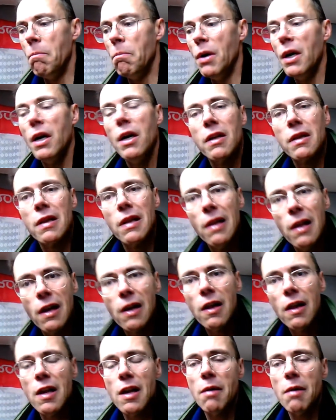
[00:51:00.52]
but
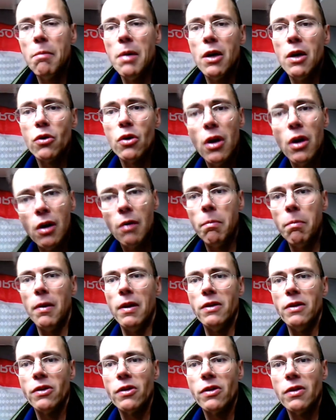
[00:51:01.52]
literally about her
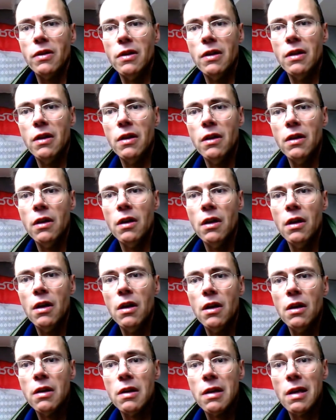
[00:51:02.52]
place,
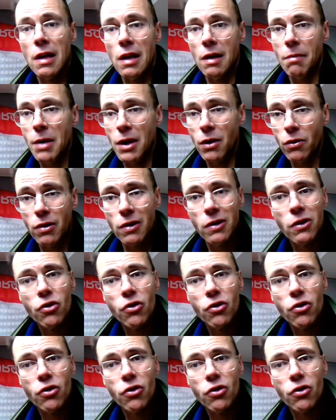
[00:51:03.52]
about the